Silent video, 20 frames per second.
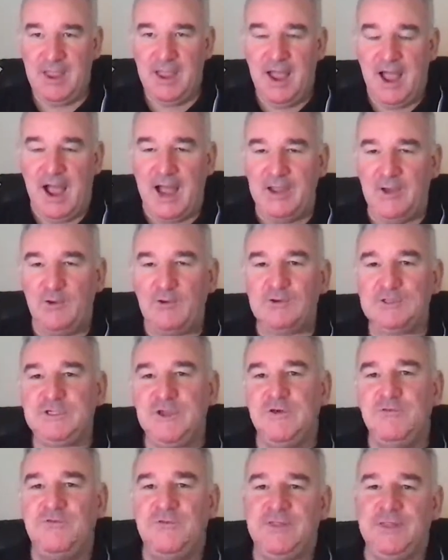I
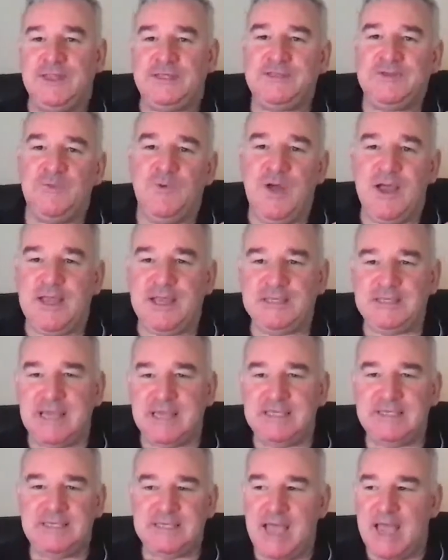also, for this to work, is I
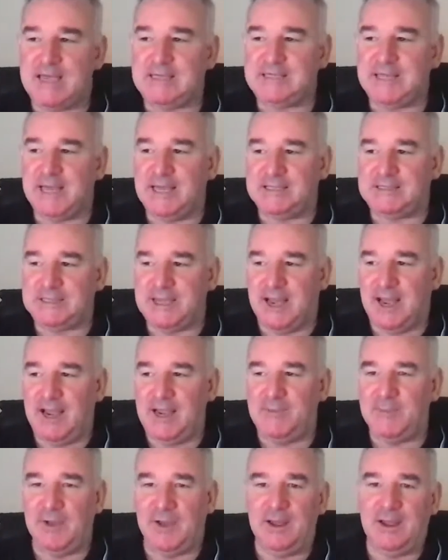set a
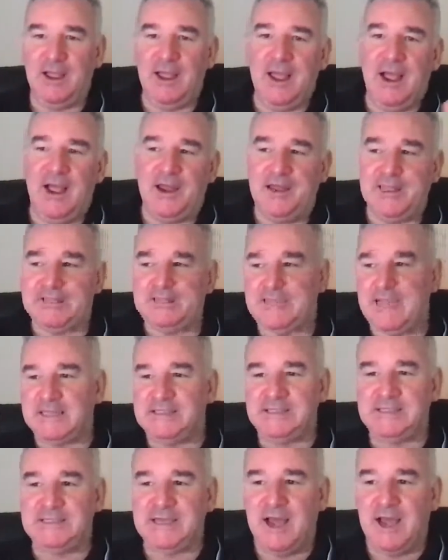timer, and I set
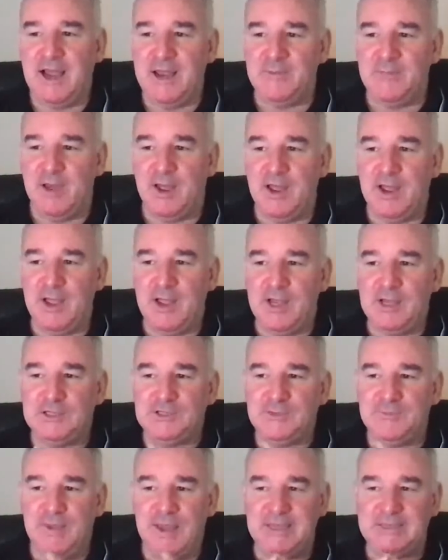a timer
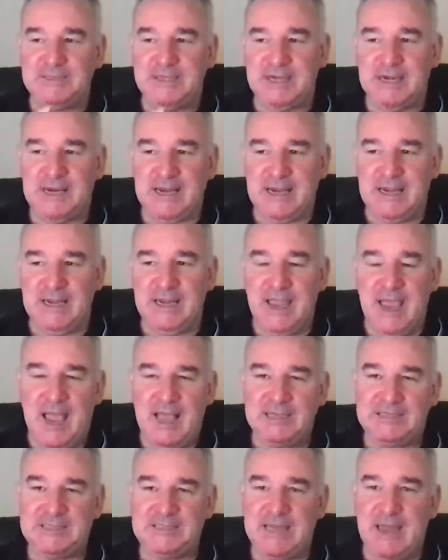to basically
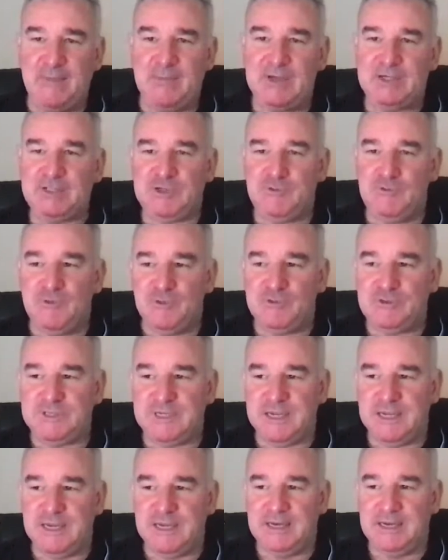establish a
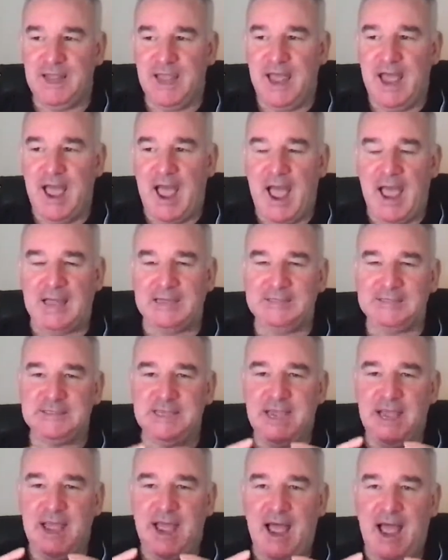routine and
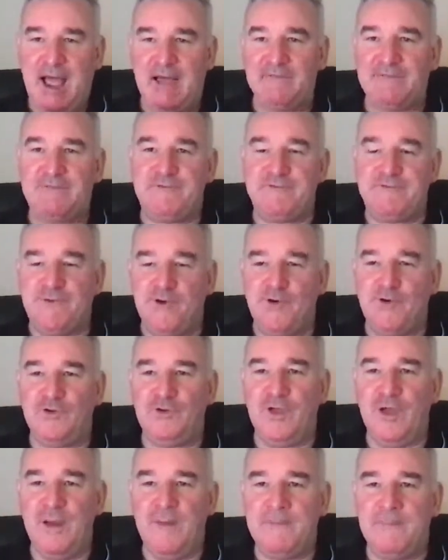have
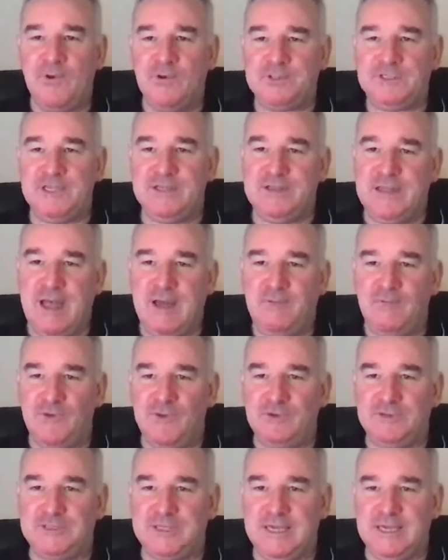fun putting that
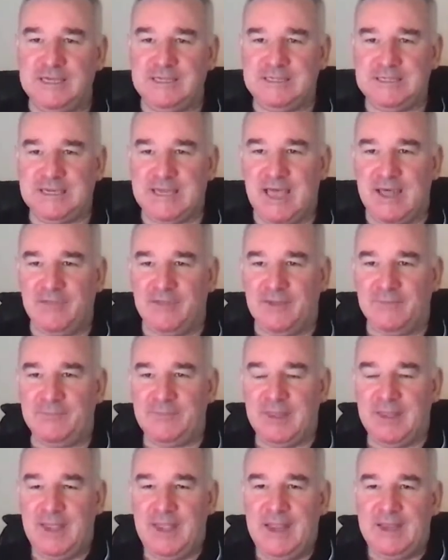routine together.
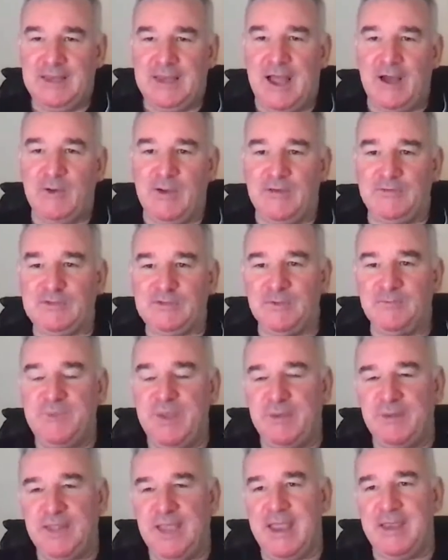Now, if some
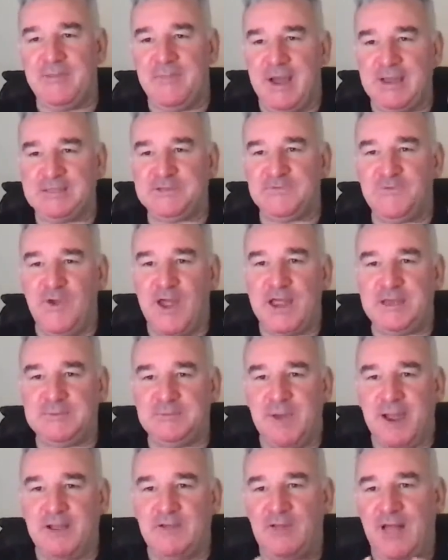people here might have read
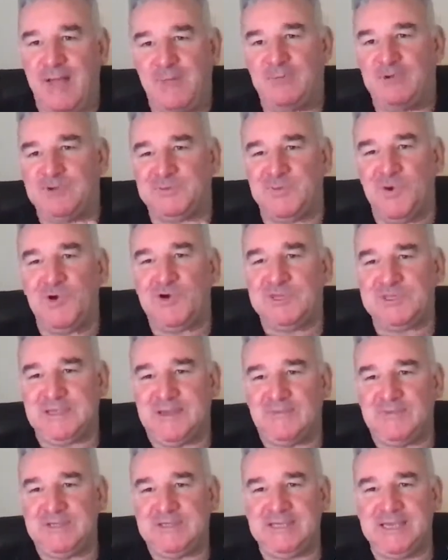Michael Heppel's book,
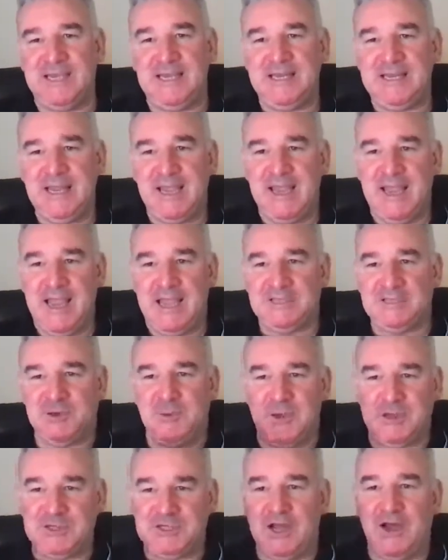17, it's on
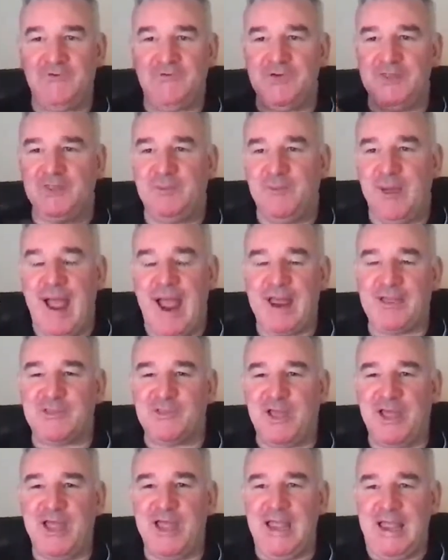my shelf at the back
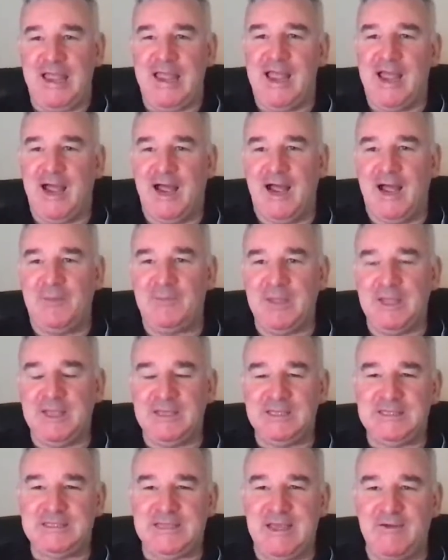there.
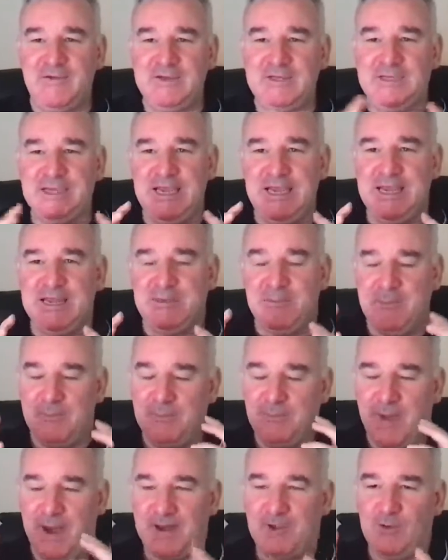17,
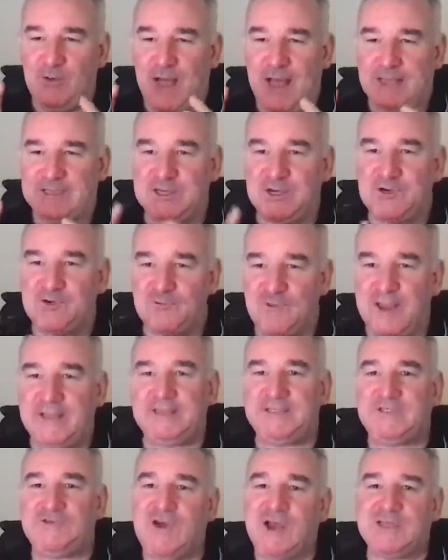Michael has a great
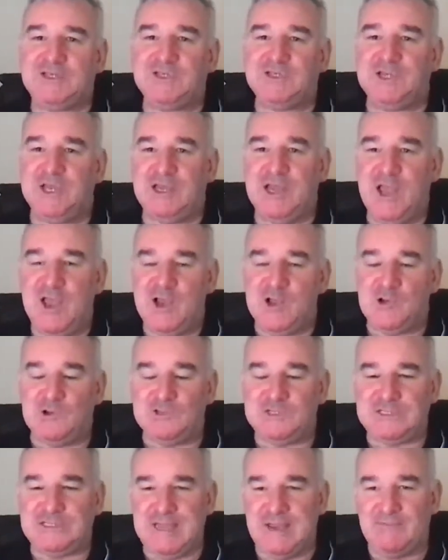strategy called
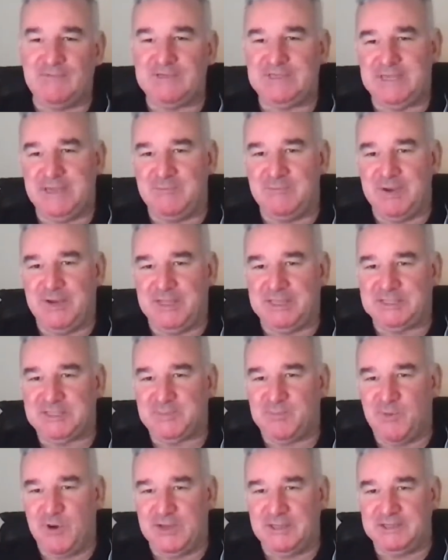17-minute
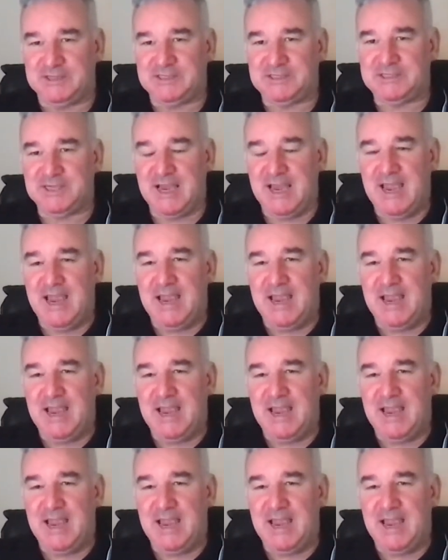sprints.